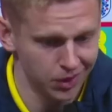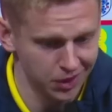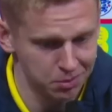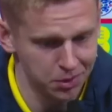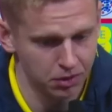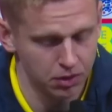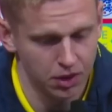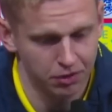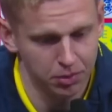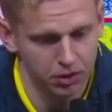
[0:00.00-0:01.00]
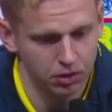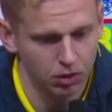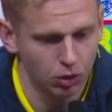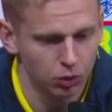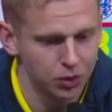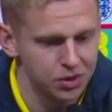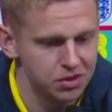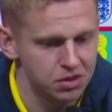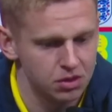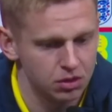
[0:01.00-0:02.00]
there have been
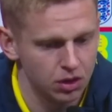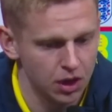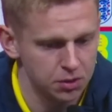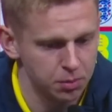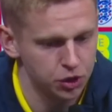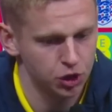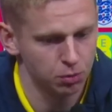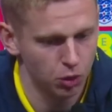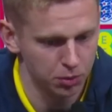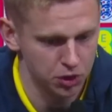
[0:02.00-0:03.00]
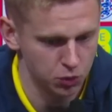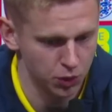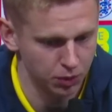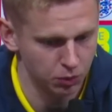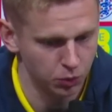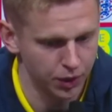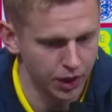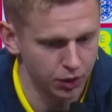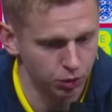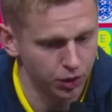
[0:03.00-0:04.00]
always special moments when we
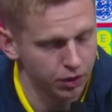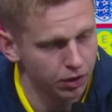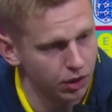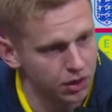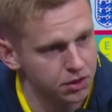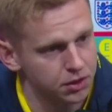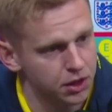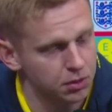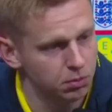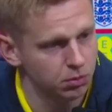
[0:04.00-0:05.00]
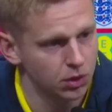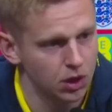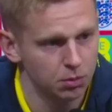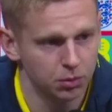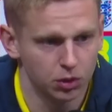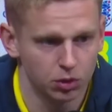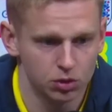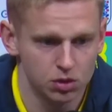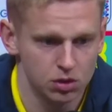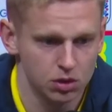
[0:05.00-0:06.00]
are together as a team,
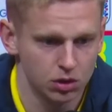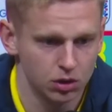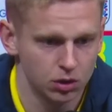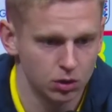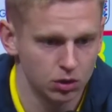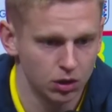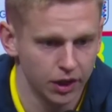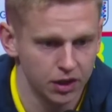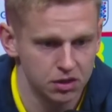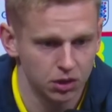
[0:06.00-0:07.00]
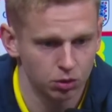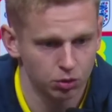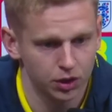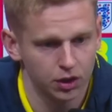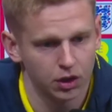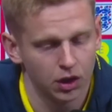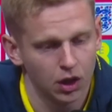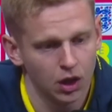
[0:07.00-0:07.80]
because like I said already,